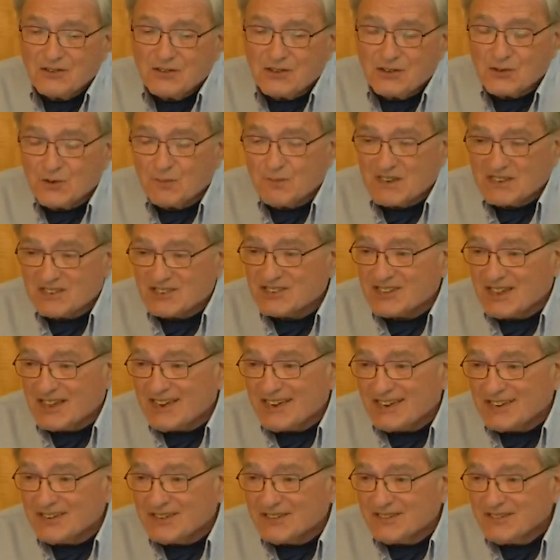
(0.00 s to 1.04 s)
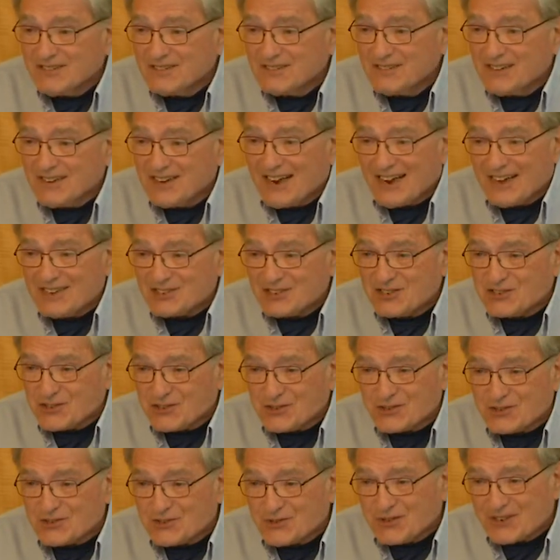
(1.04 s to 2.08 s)
Two months later, I had
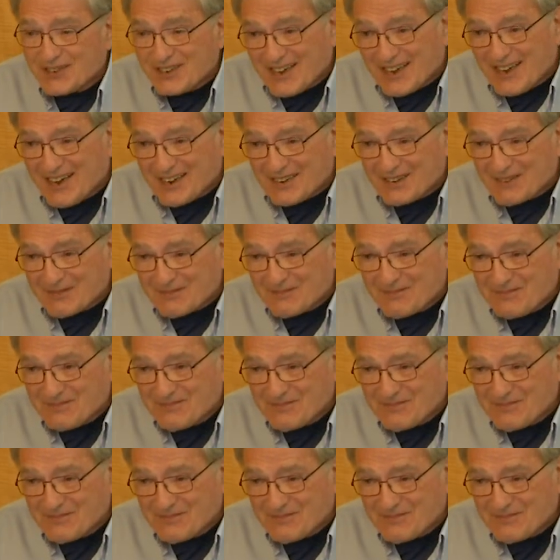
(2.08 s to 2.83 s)
surgery again.